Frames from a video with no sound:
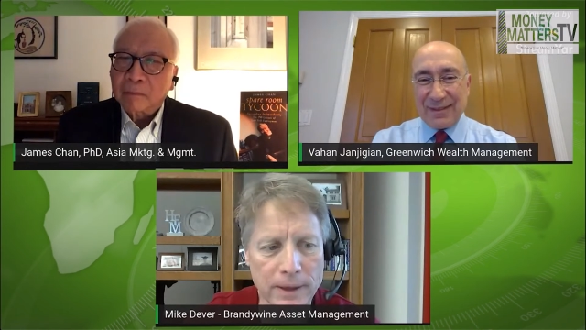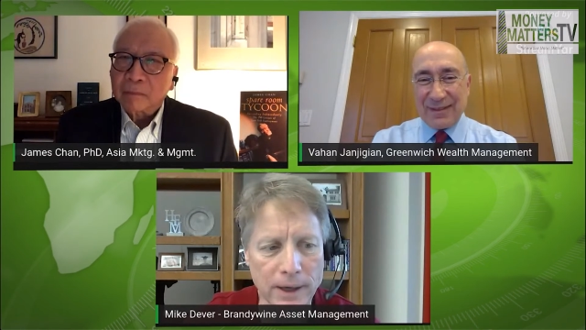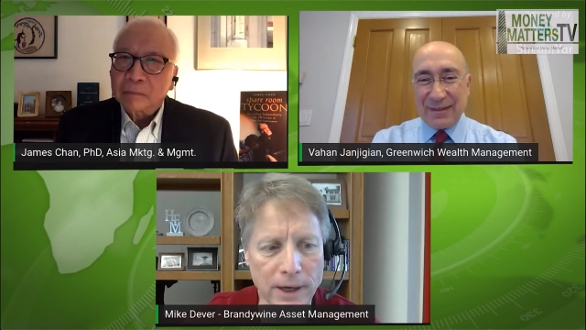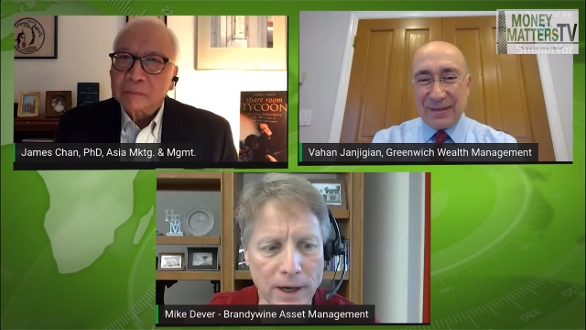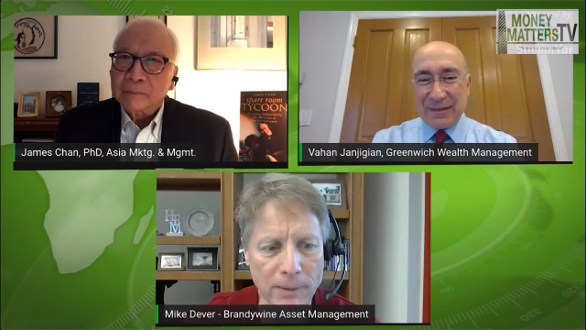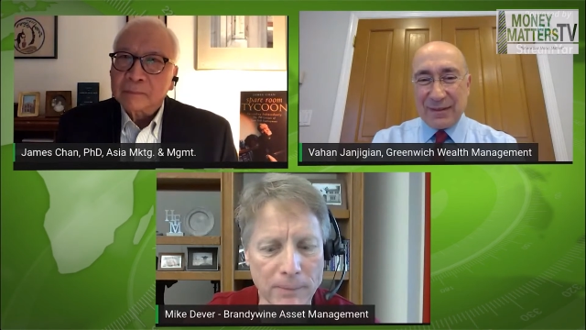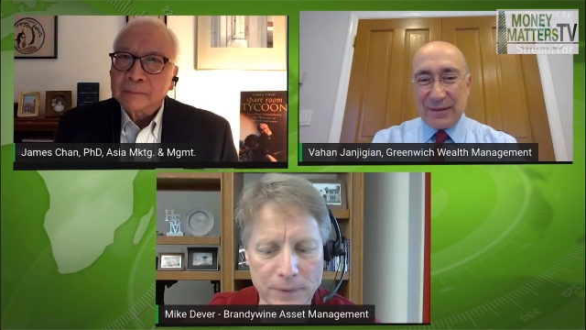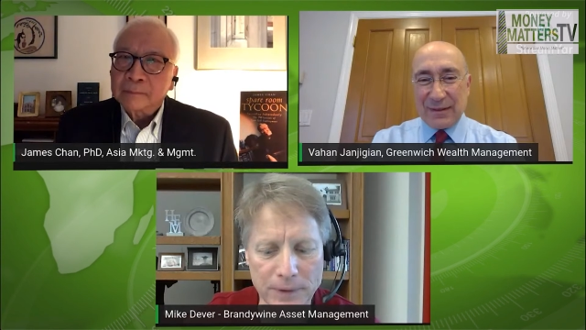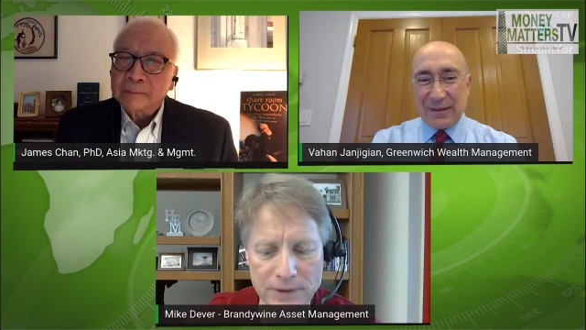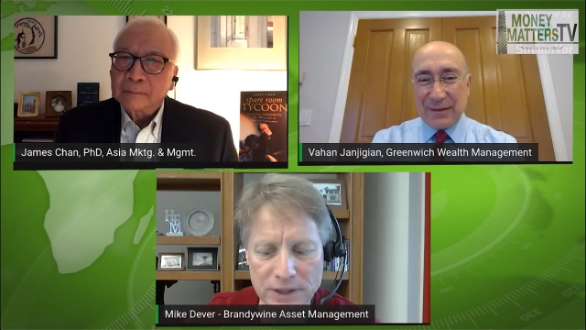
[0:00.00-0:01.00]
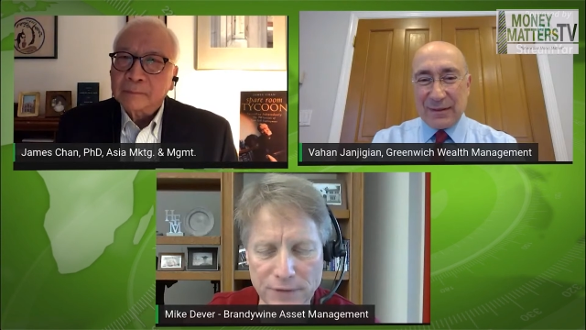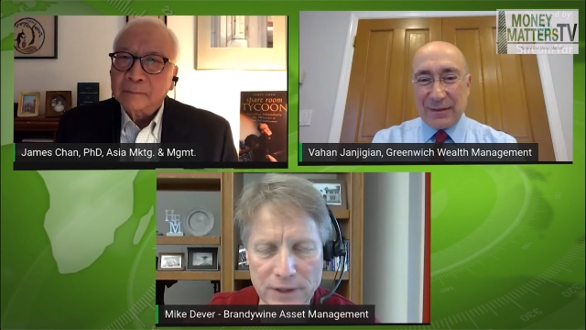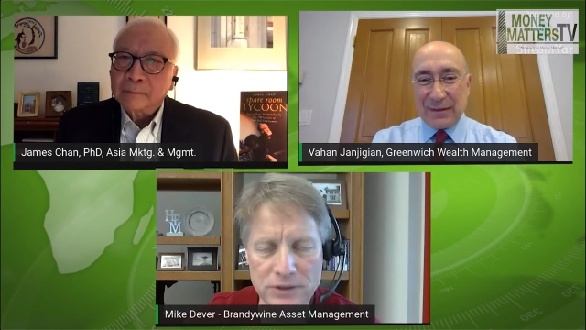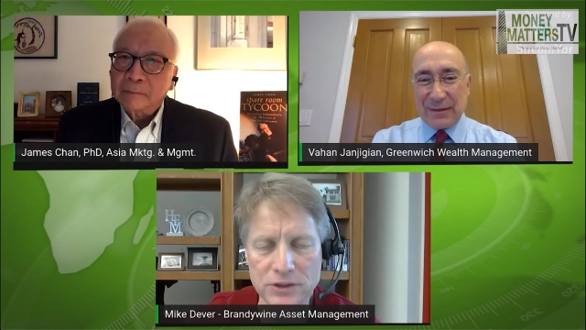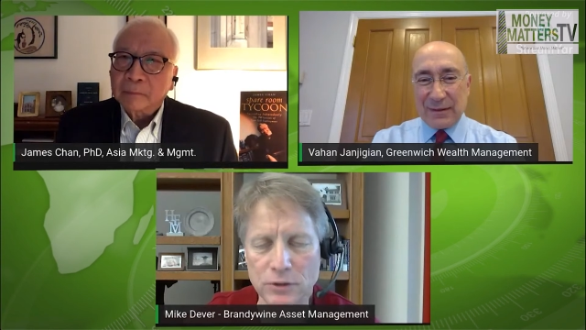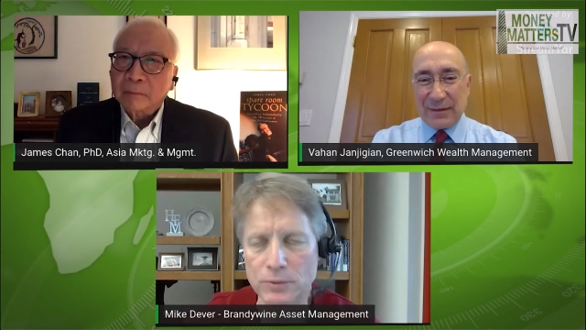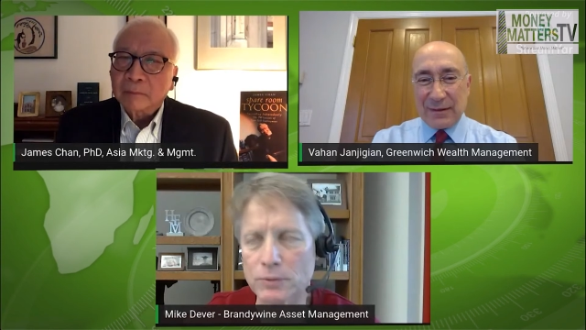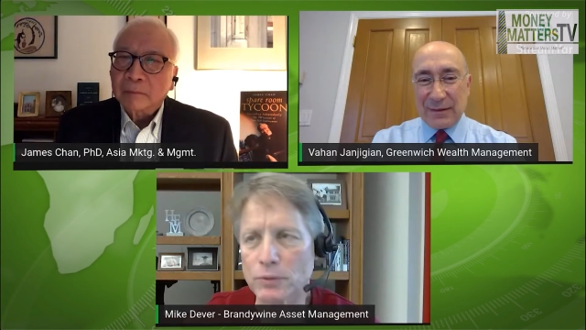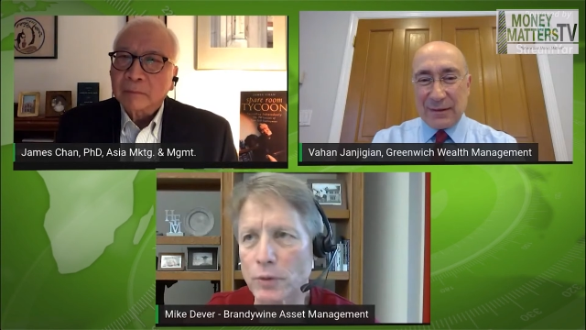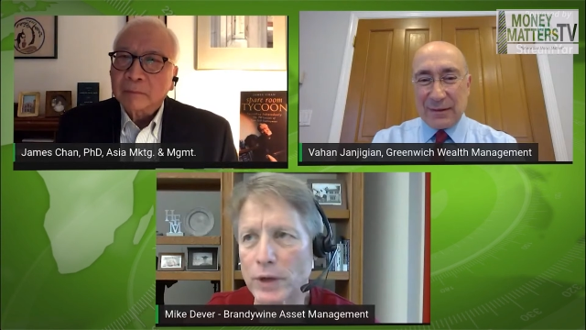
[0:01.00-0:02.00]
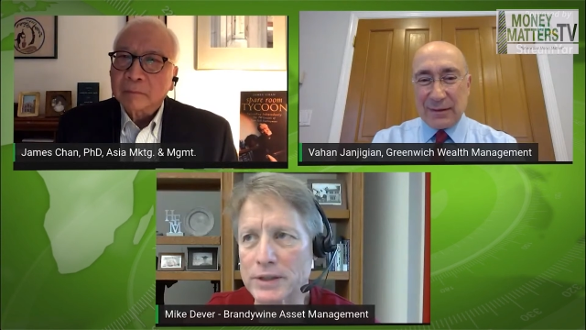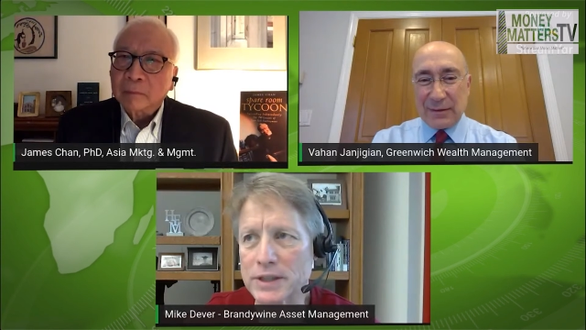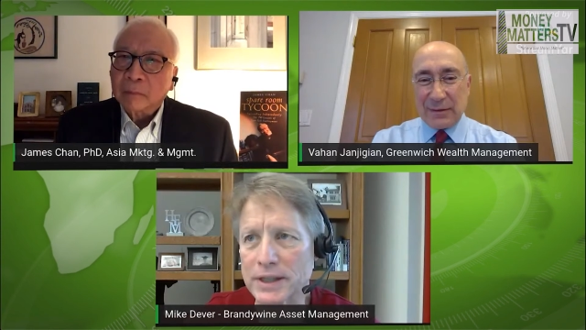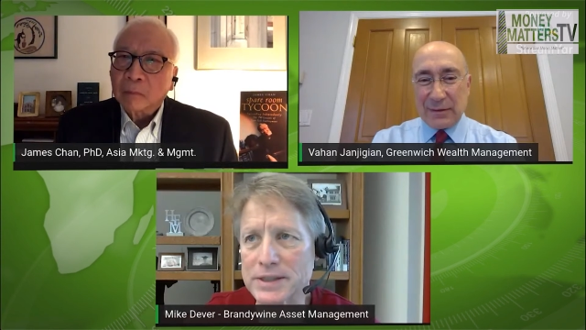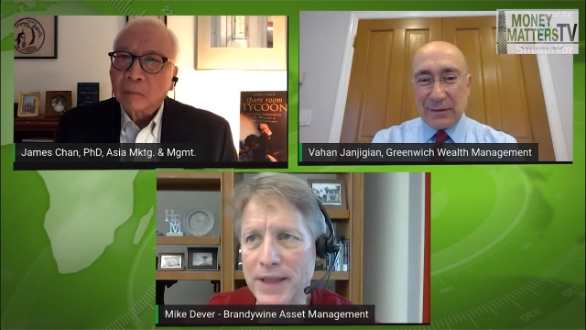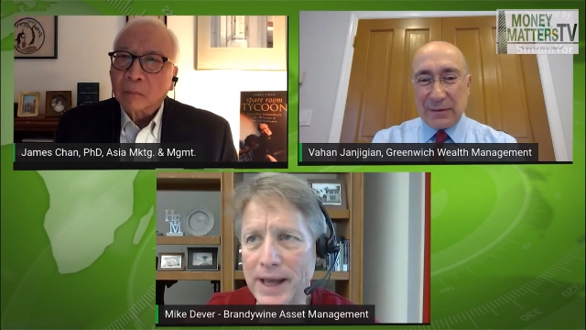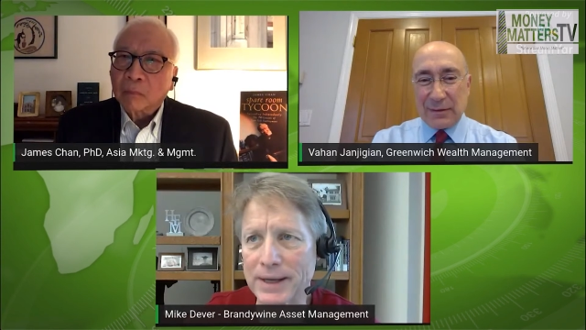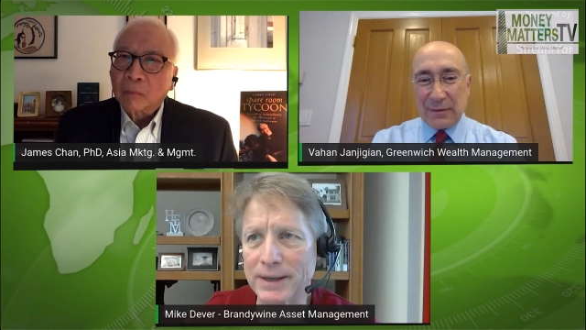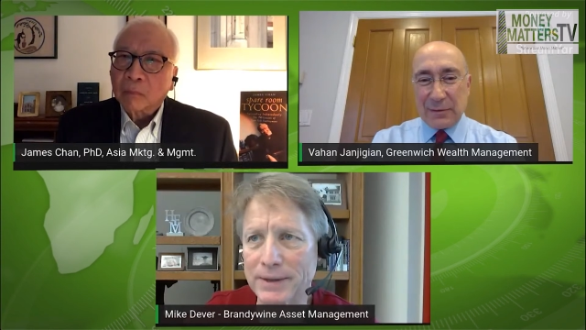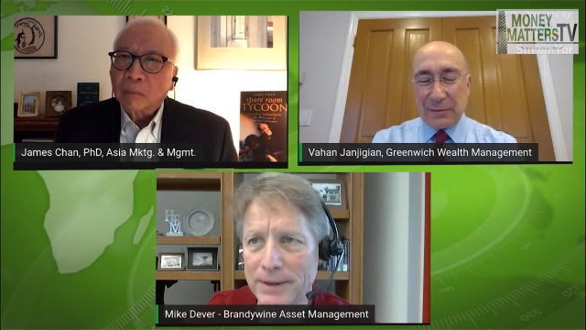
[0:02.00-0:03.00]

Speaker 1: um, the CFA Institute, is is that